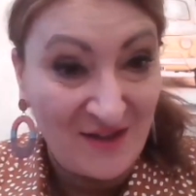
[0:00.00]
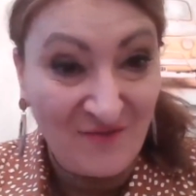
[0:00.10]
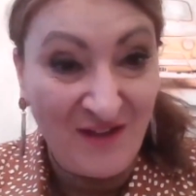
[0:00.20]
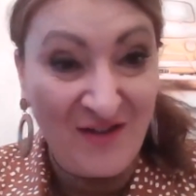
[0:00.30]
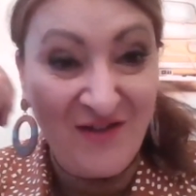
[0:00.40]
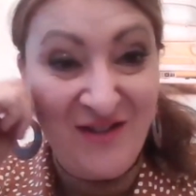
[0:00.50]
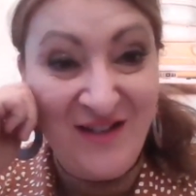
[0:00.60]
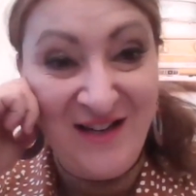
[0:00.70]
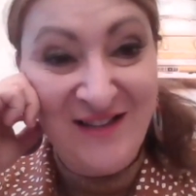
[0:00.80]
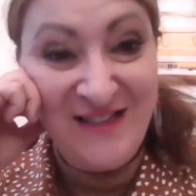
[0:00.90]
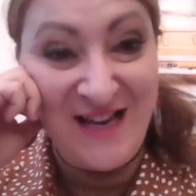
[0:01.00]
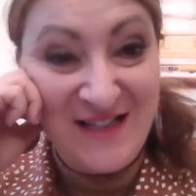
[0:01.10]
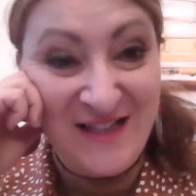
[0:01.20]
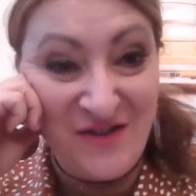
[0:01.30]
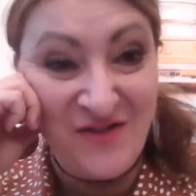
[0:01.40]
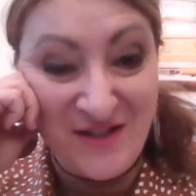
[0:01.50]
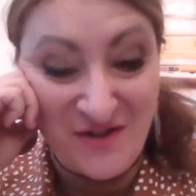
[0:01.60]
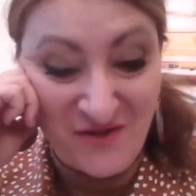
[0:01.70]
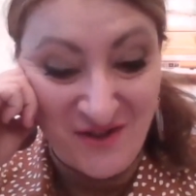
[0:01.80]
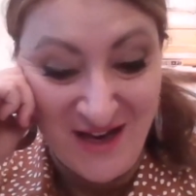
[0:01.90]
So we could, yes, the
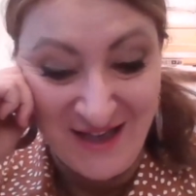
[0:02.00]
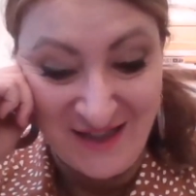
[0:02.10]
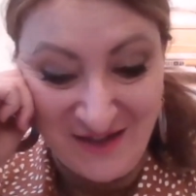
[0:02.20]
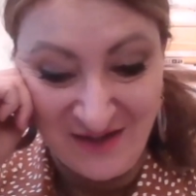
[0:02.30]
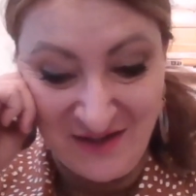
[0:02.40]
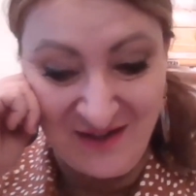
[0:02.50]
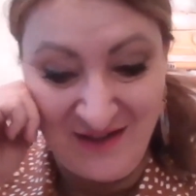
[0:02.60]
UNESCO sites are